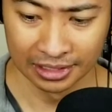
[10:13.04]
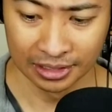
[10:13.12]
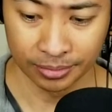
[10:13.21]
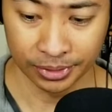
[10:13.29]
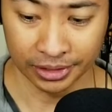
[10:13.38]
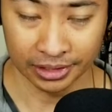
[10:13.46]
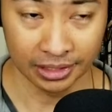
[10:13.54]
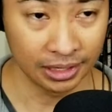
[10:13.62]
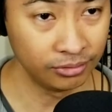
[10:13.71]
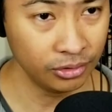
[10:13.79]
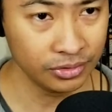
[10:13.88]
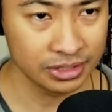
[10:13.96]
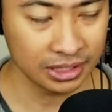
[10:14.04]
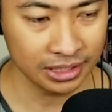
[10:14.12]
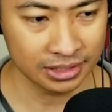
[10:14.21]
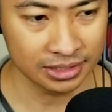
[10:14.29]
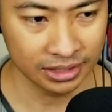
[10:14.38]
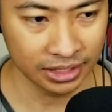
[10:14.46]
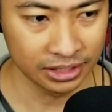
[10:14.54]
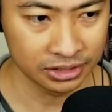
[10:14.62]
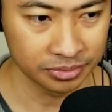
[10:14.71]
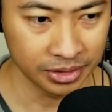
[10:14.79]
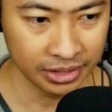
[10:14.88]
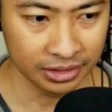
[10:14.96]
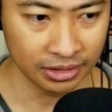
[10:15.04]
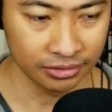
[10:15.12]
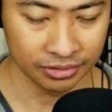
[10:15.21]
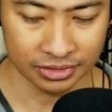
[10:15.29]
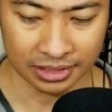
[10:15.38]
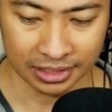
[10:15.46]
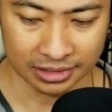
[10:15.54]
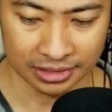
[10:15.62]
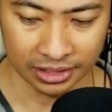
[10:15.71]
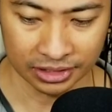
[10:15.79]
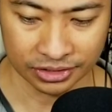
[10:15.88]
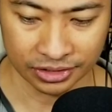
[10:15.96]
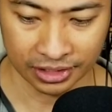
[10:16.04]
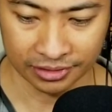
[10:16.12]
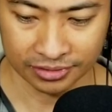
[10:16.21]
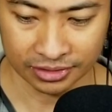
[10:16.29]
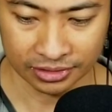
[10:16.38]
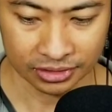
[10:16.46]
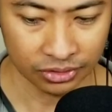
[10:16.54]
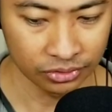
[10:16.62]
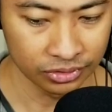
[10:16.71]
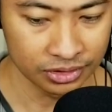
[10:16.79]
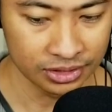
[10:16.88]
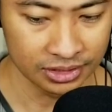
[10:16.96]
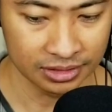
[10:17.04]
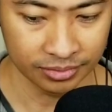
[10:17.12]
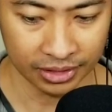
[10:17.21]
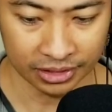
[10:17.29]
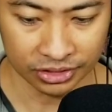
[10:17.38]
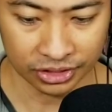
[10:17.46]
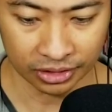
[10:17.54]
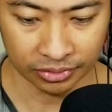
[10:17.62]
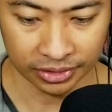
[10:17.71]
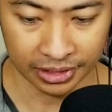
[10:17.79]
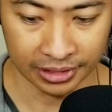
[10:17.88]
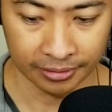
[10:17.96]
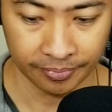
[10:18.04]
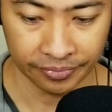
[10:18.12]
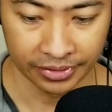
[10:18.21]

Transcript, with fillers: But uh, I've always liked C H, man. I always like C H Knives, so it's cool to see somebody check one out.